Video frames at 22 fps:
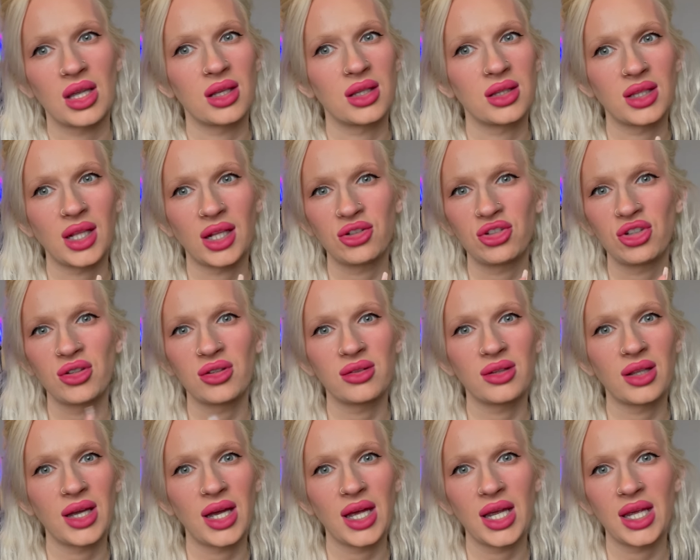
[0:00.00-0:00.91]
That's just
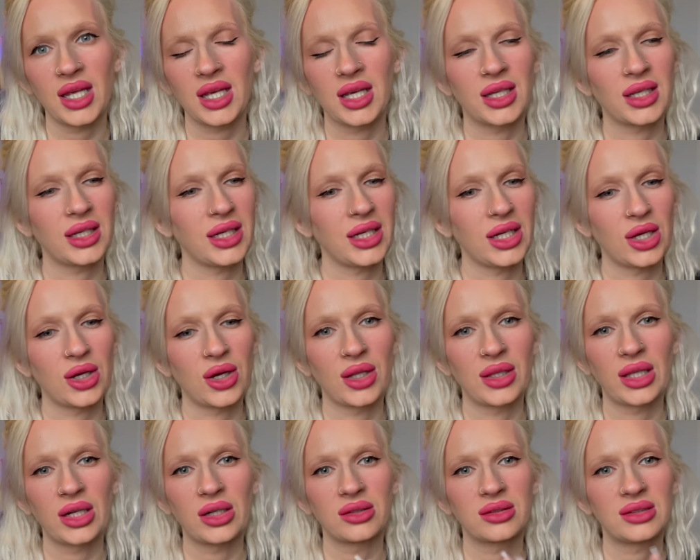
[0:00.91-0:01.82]
like, you know, a
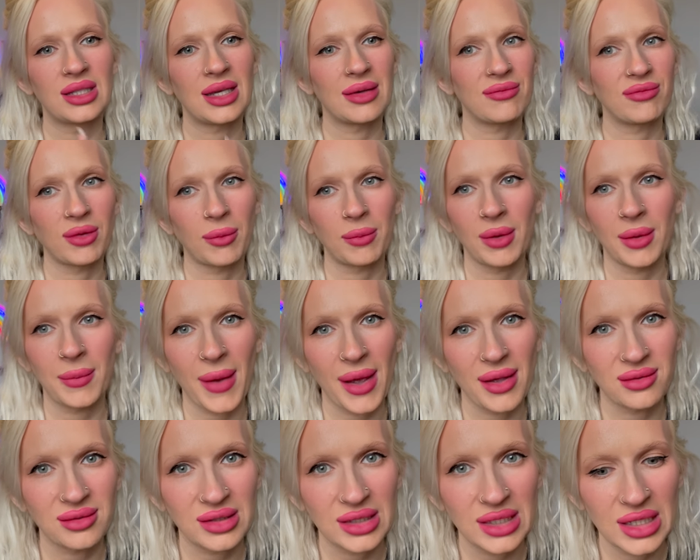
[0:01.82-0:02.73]
little tip from your
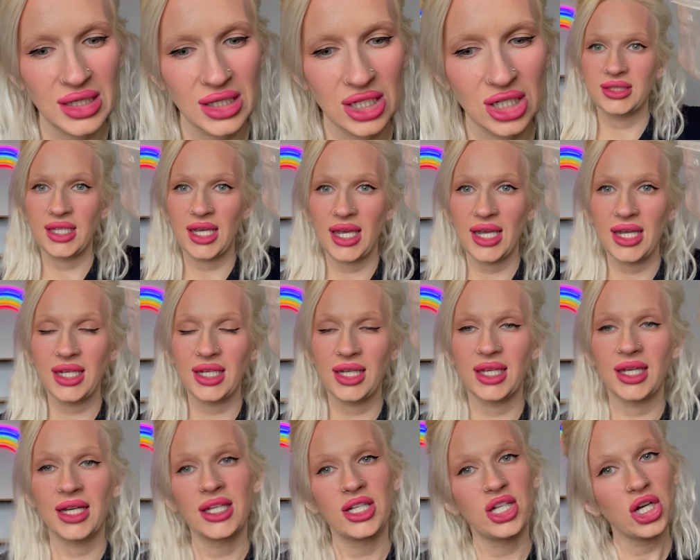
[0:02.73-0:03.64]
bestie here.
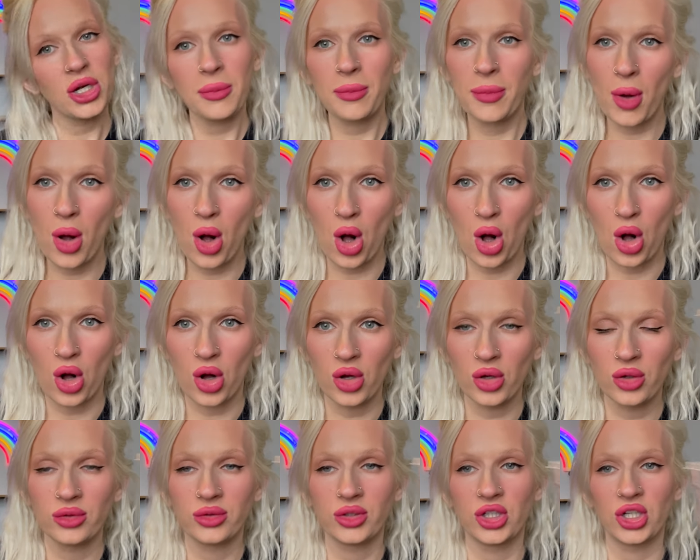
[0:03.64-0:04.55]
Take your
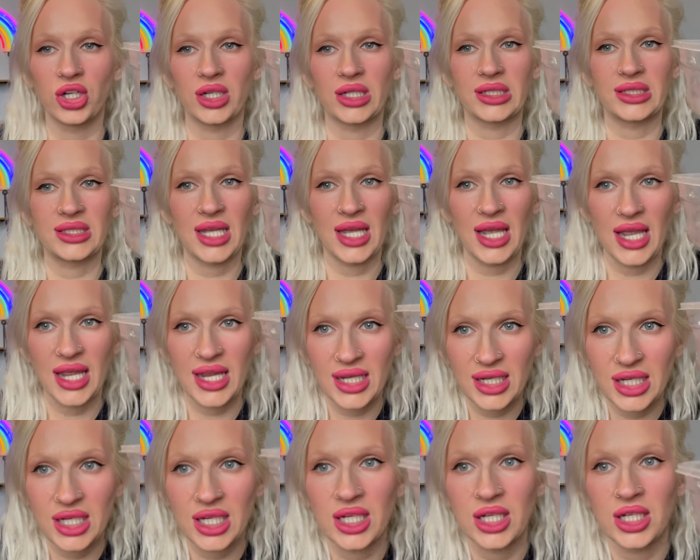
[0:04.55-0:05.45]
bowl, you're gonna
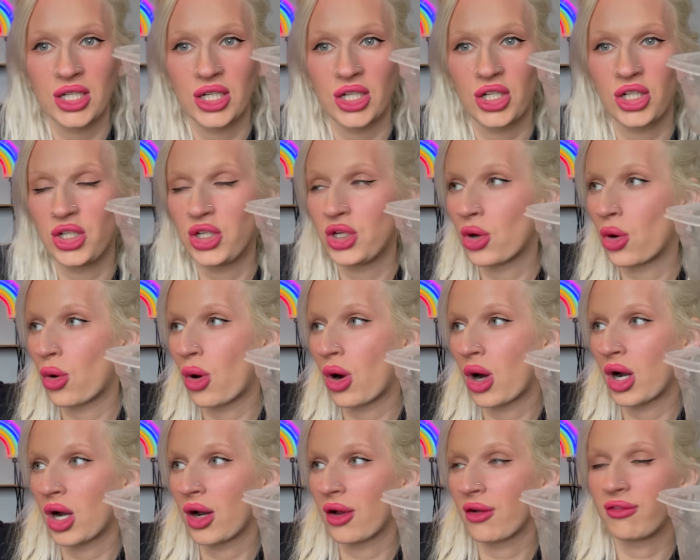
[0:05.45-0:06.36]
take
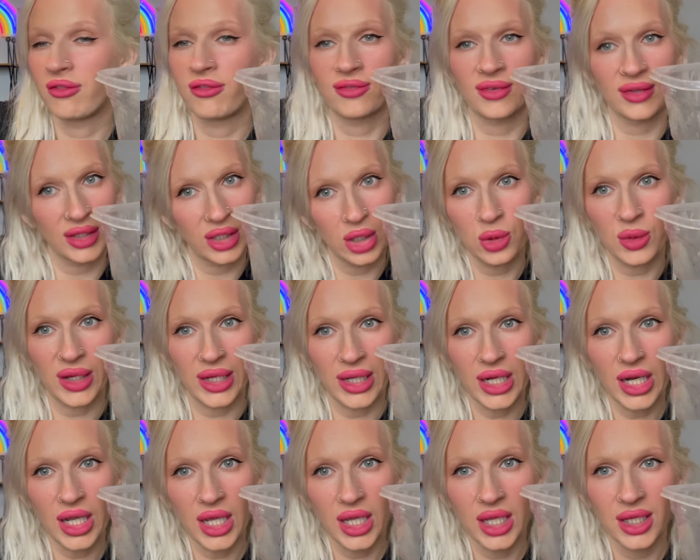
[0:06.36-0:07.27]
your
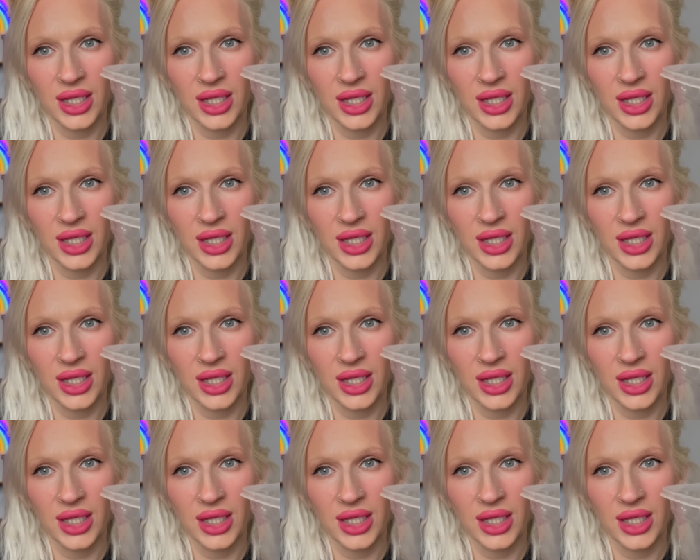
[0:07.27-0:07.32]
fluid.